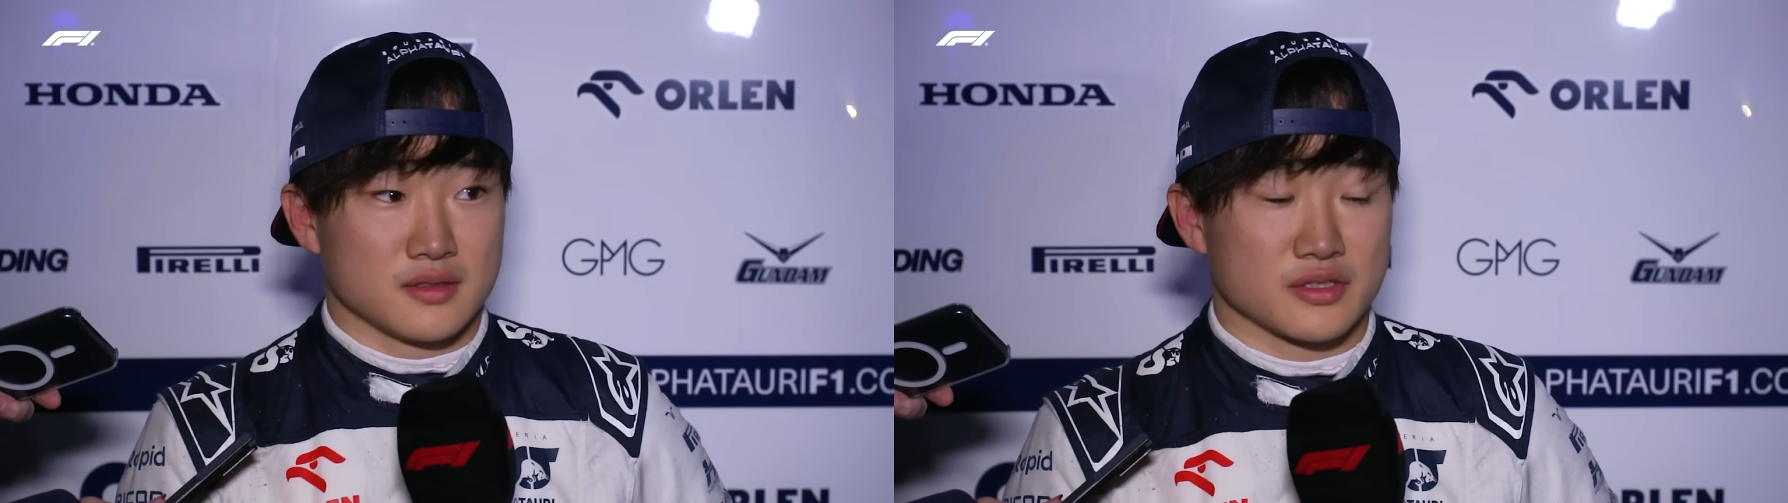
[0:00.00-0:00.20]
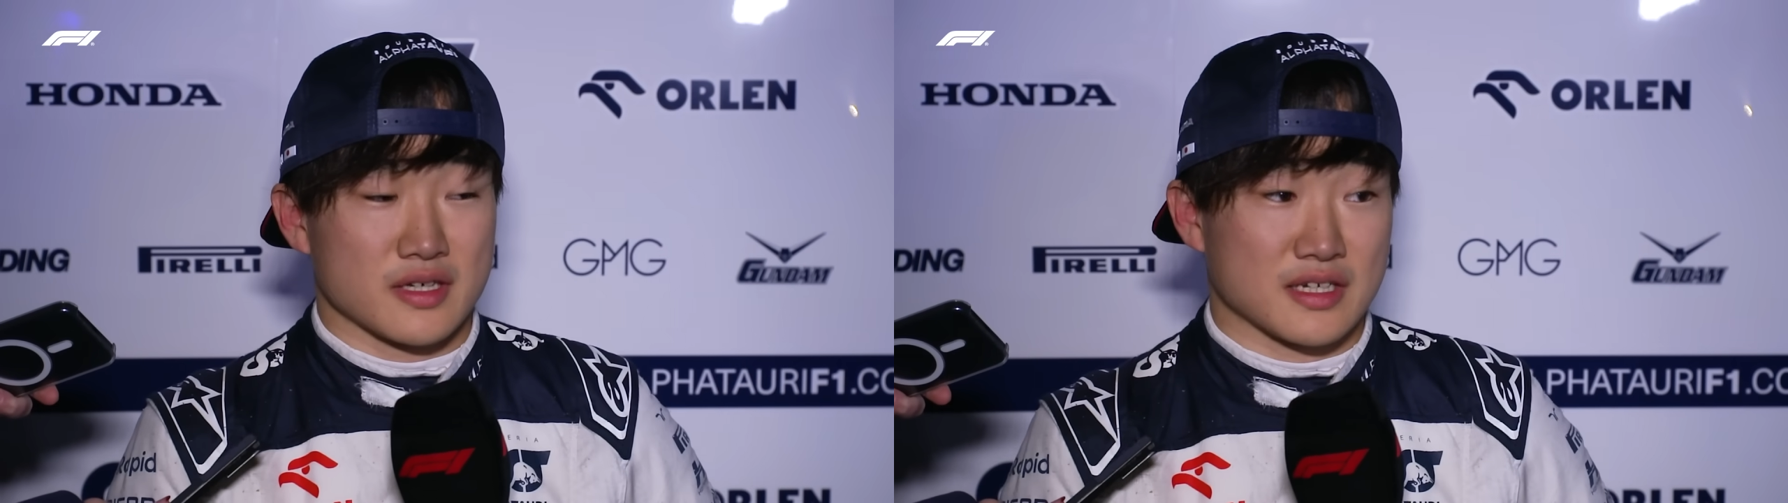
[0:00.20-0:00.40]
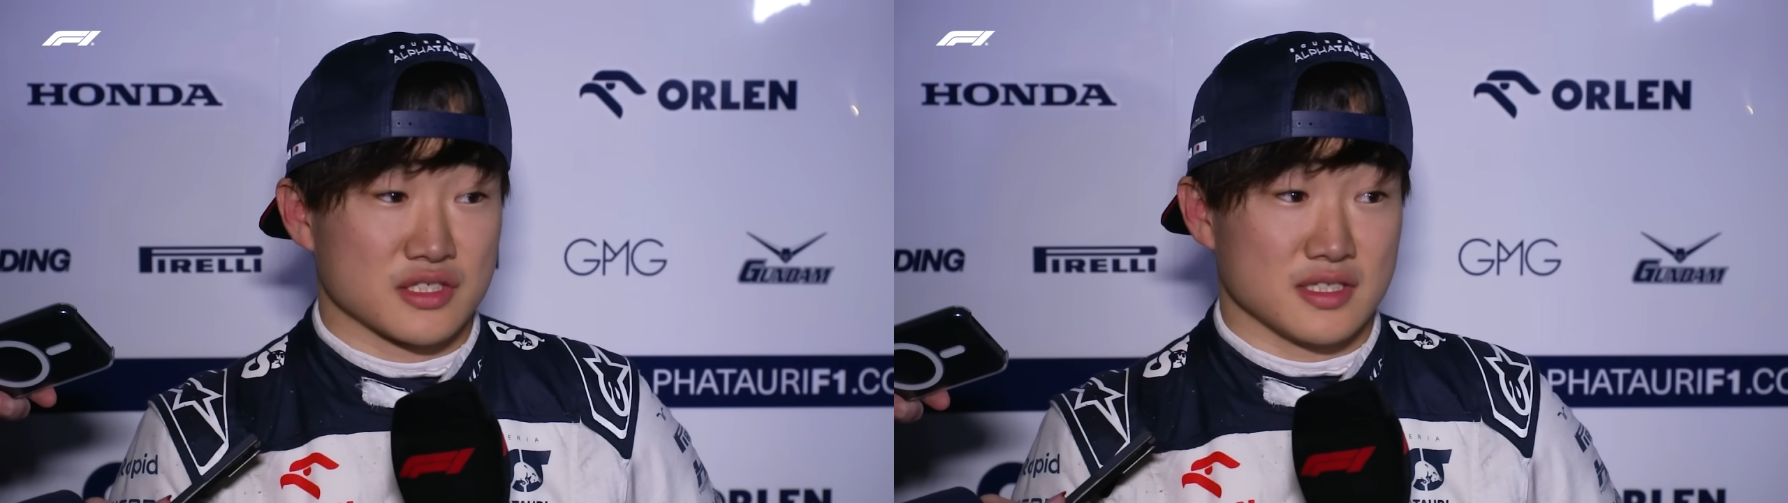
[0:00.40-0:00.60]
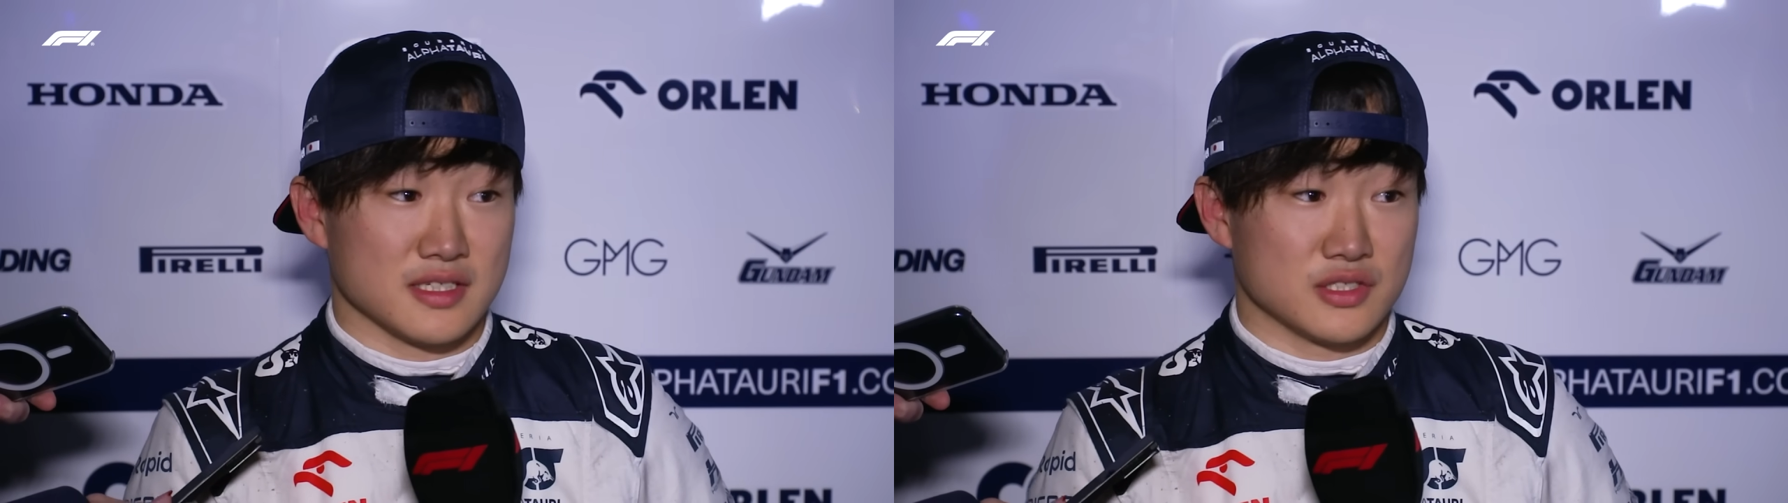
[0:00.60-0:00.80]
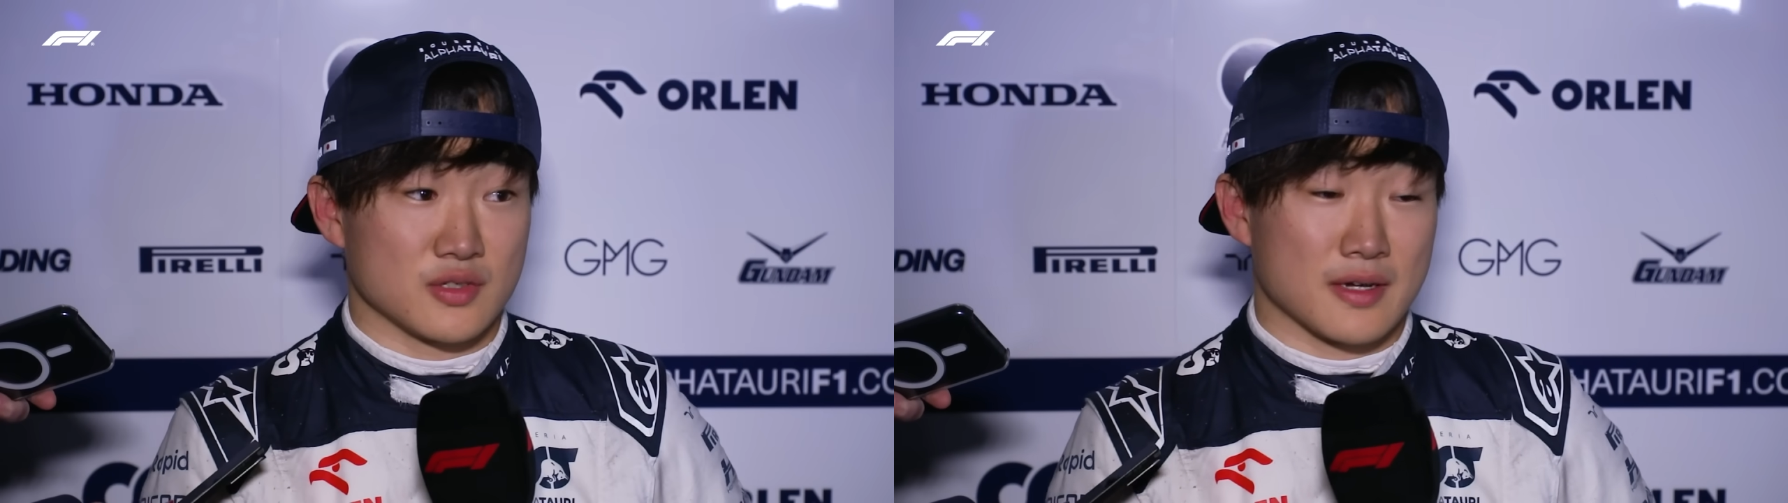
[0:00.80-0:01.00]
you can
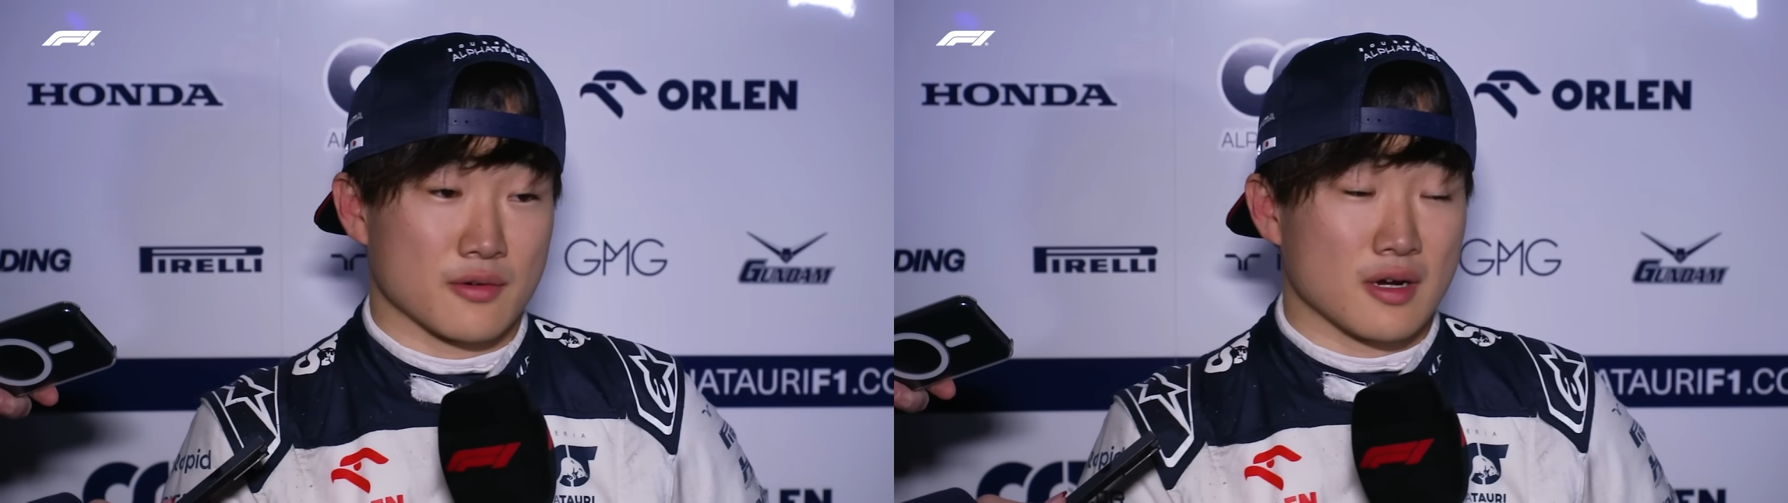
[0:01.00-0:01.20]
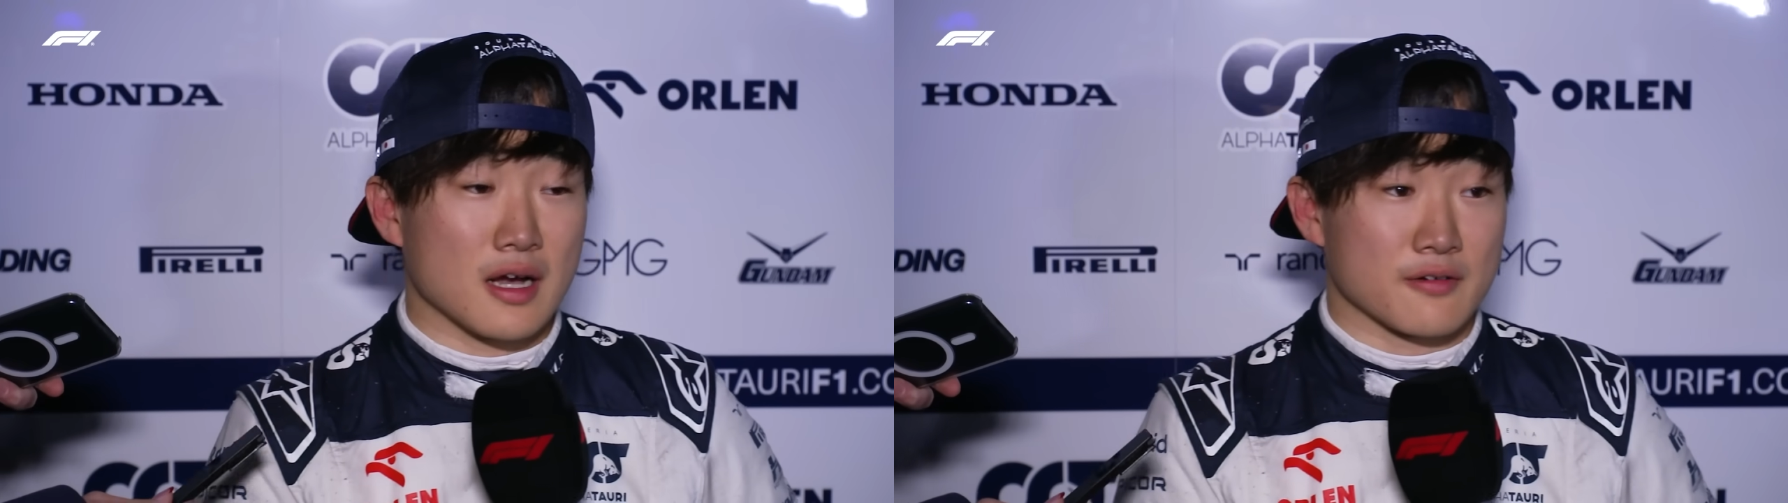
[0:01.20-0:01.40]
actually drive quite